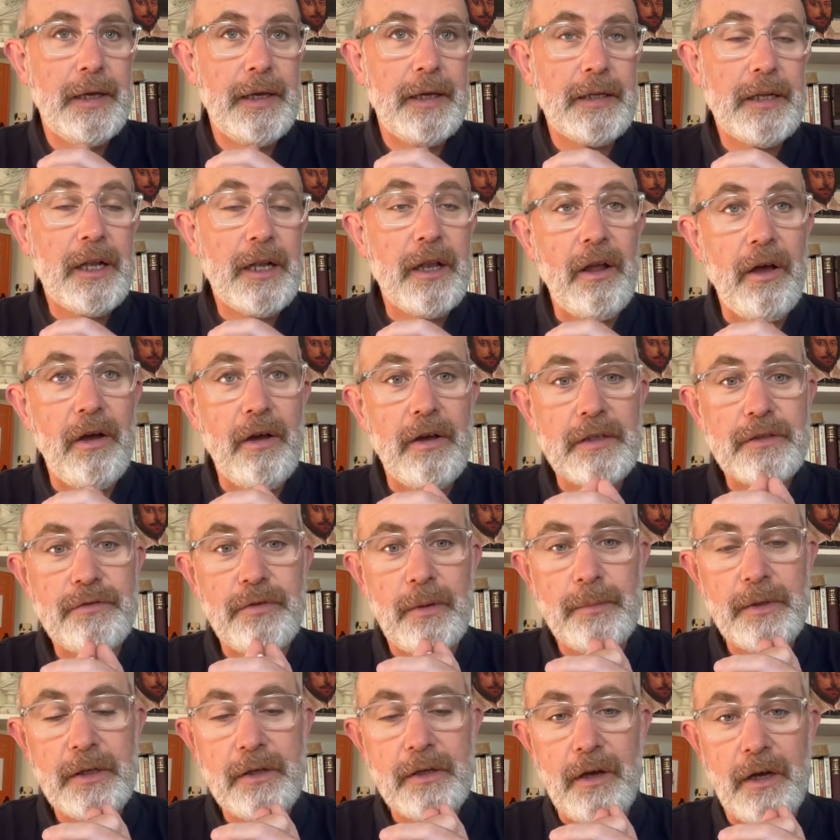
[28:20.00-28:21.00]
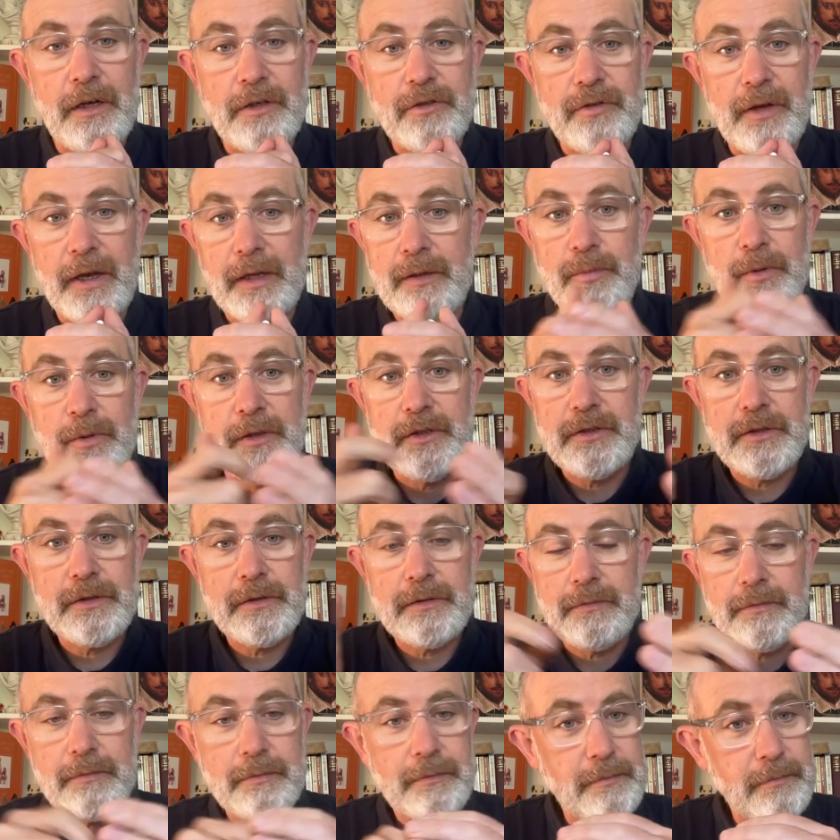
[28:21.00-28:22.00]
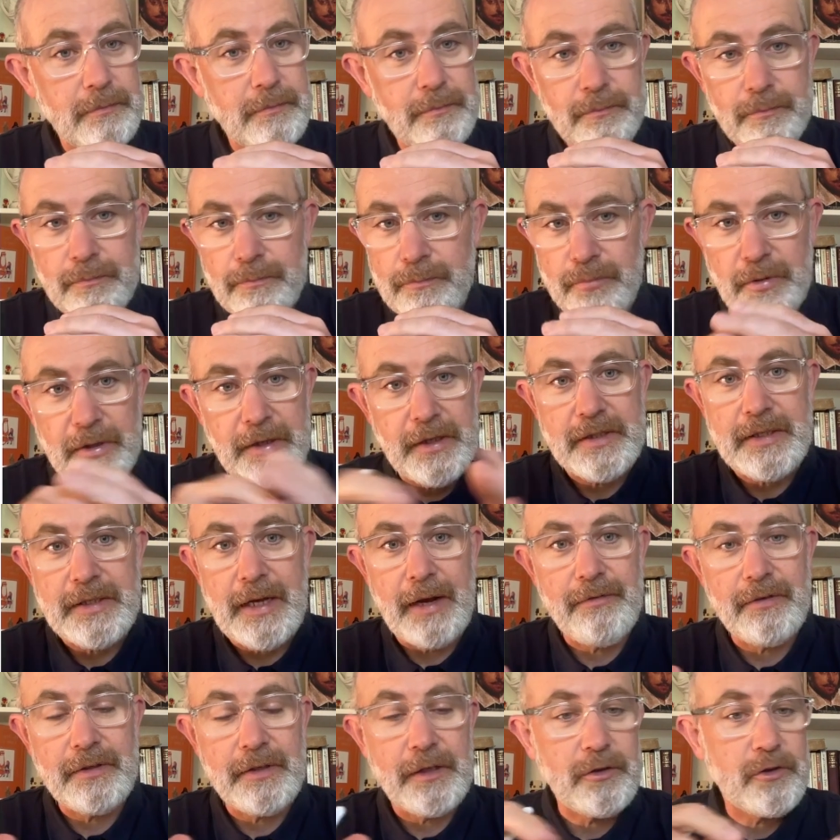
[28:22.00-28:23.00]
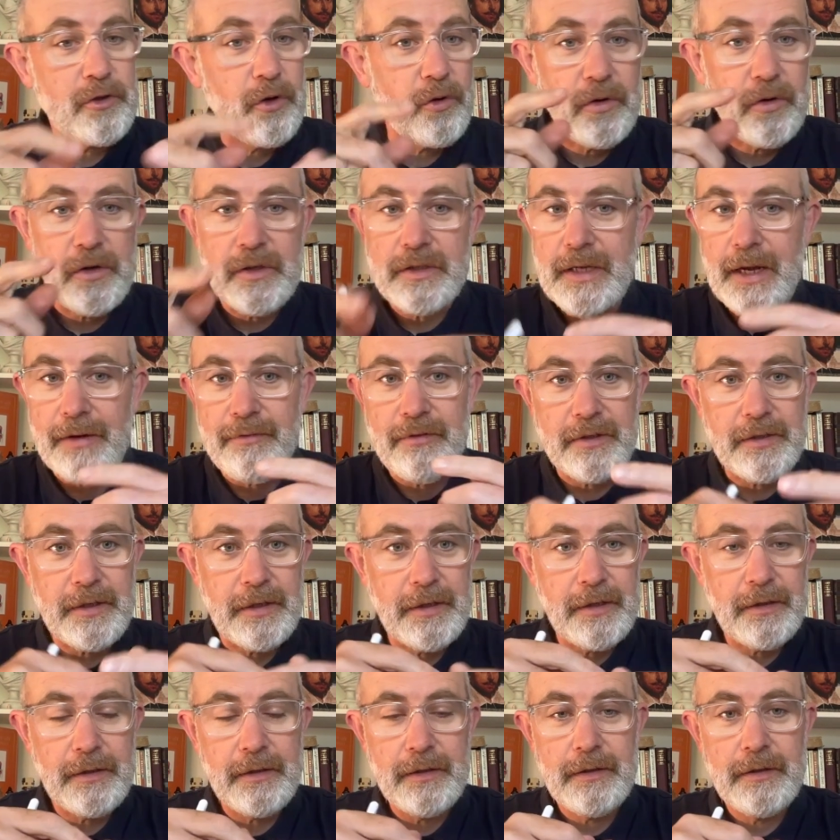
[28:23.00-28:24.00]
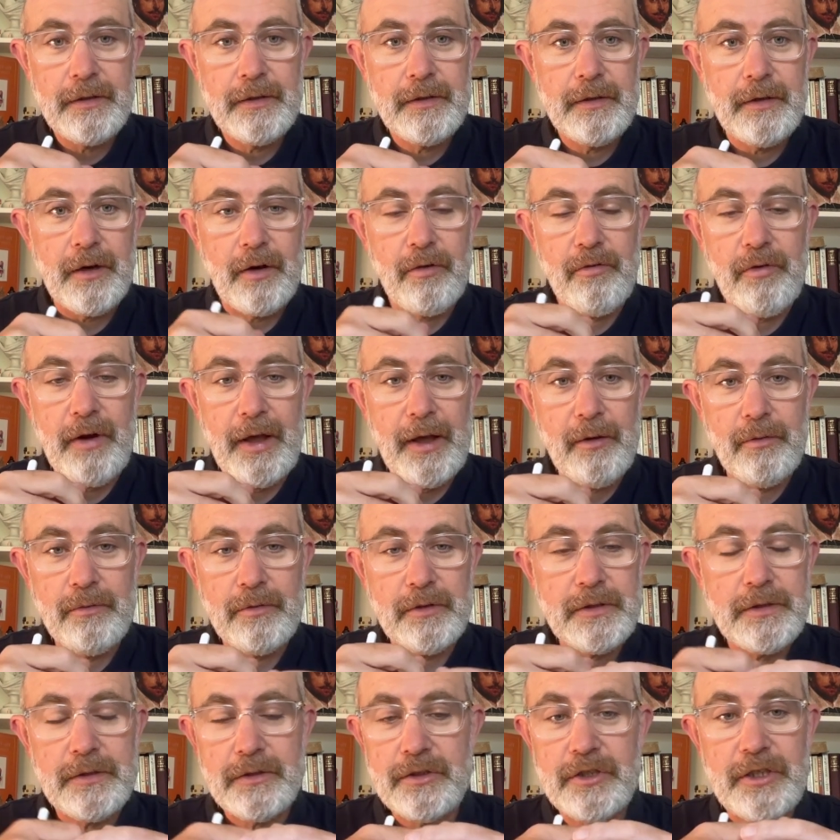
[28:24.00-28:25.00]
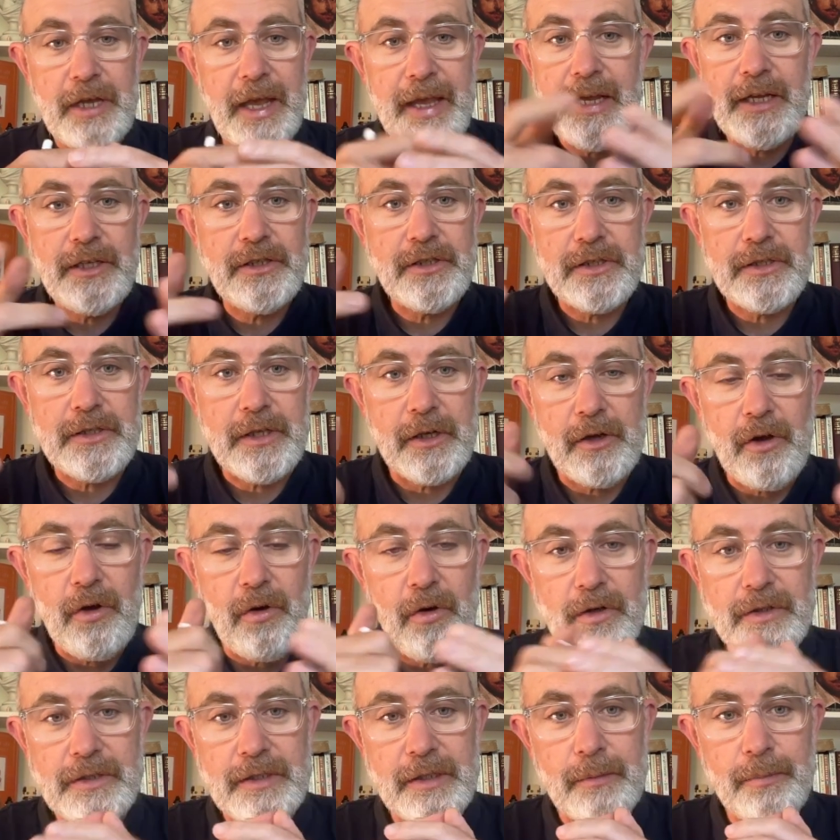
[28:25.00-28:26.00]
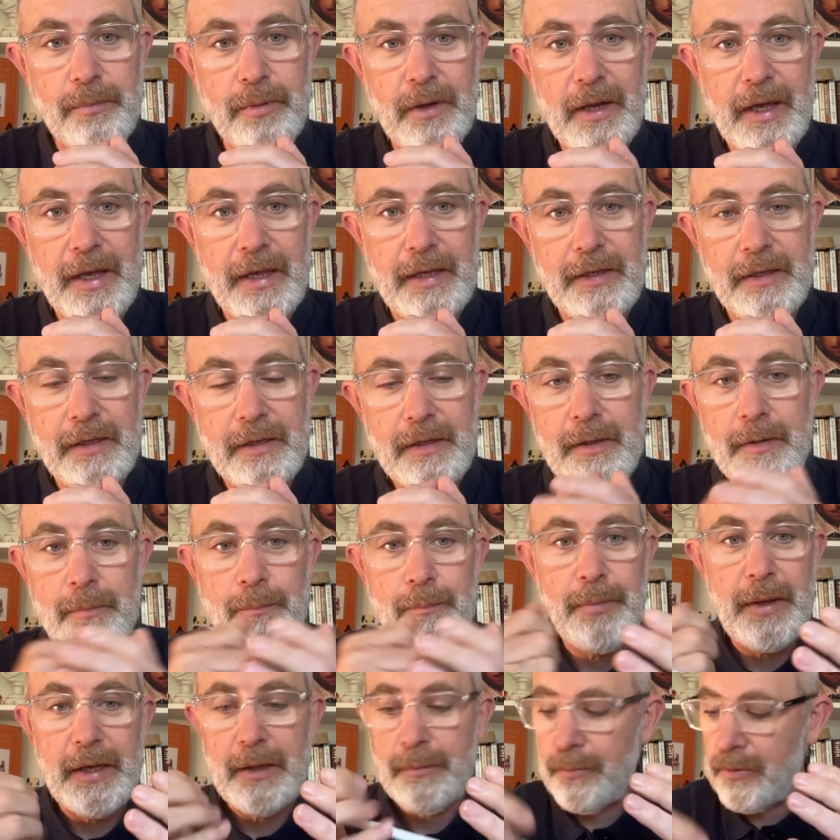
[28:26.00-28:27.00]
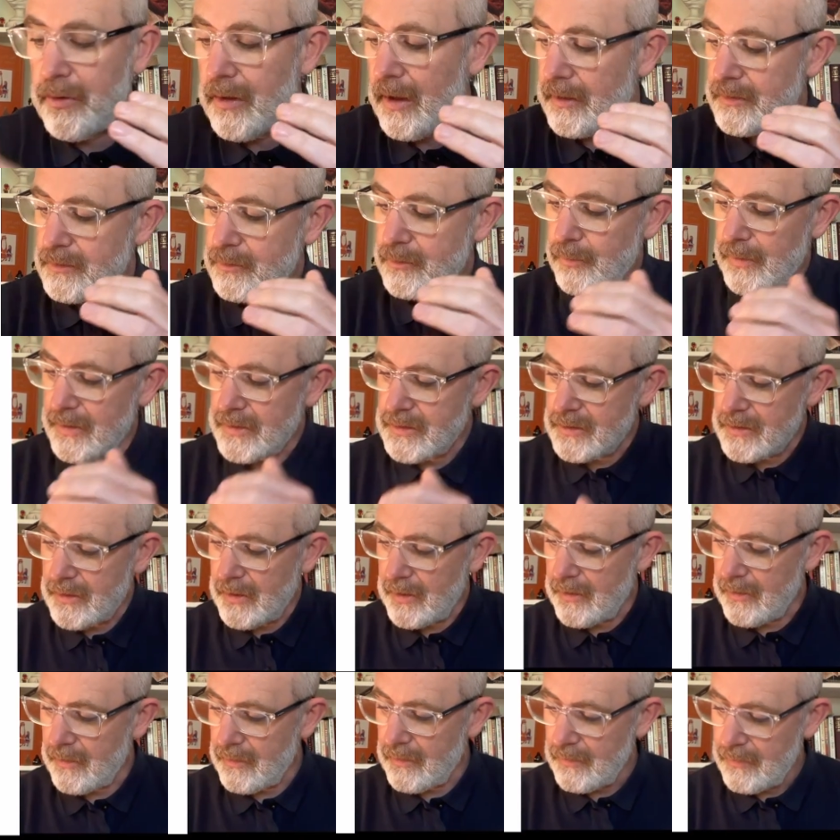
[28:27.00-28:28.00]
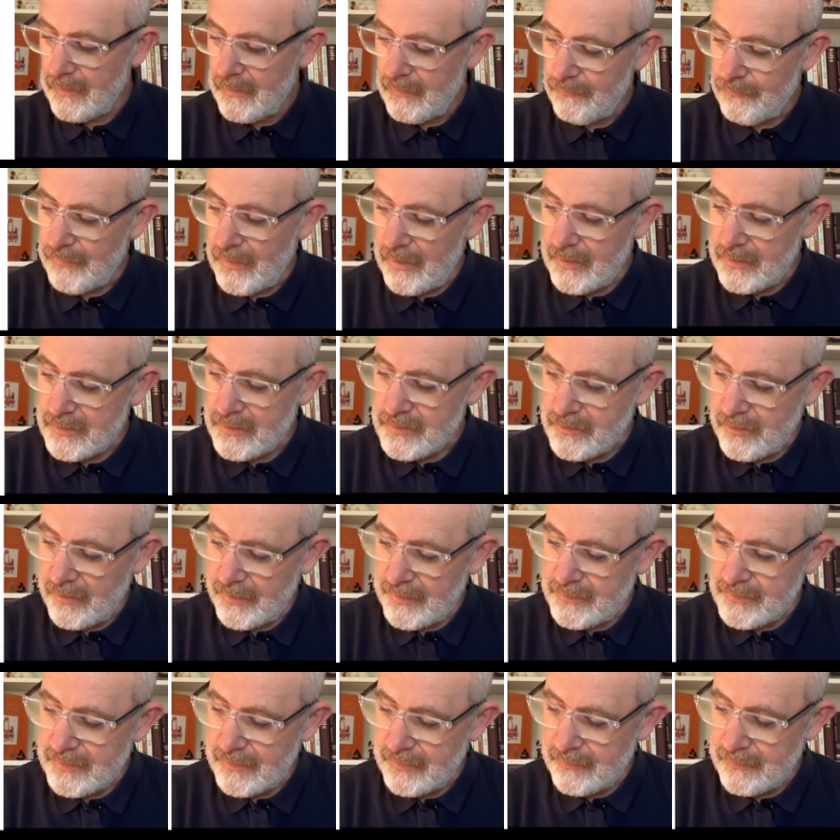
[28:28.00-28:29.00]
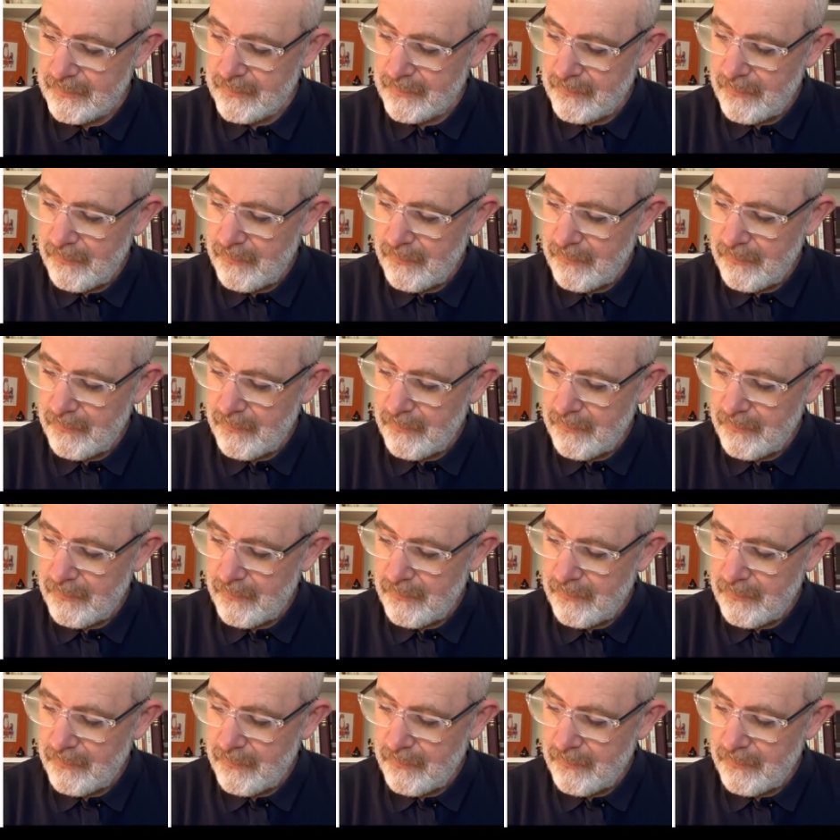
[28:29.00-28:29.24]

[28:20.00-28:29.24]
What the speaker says: clause from the contract, which brings everything, turns everything around, changes the course of the play. Big plot twist here. Very exciting.